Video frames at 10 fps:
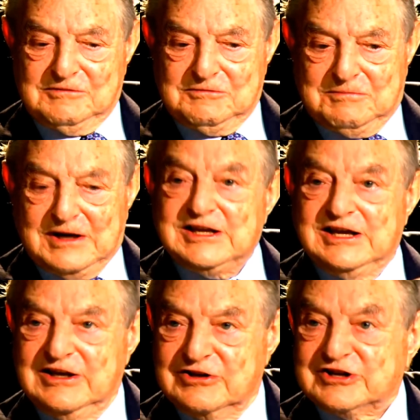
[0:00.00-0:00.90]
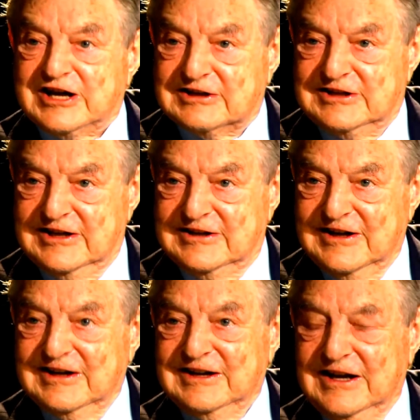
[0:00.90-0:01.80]
money injected
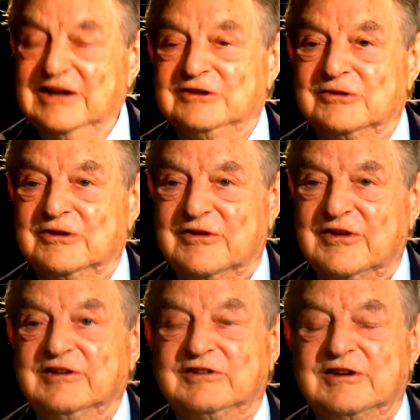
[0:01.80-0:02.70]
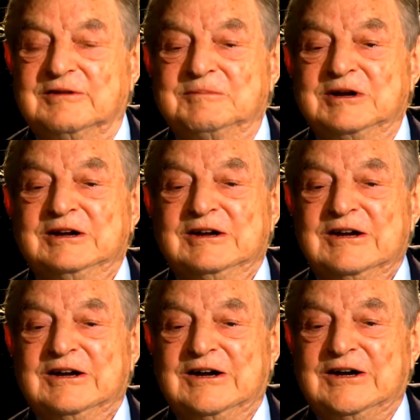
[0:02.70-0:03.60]
into the system
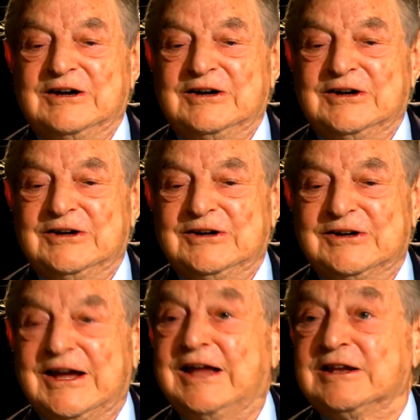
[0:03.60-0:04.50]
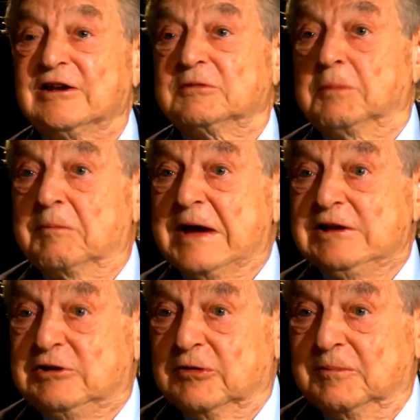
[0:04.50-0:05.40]
gathers
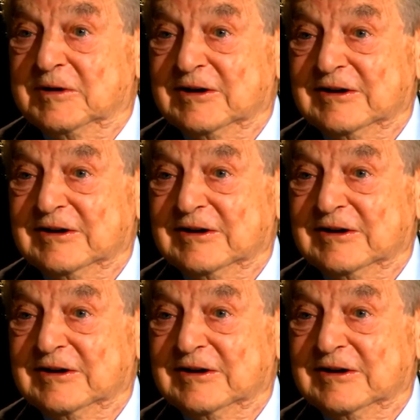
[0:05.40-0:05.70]
momentum,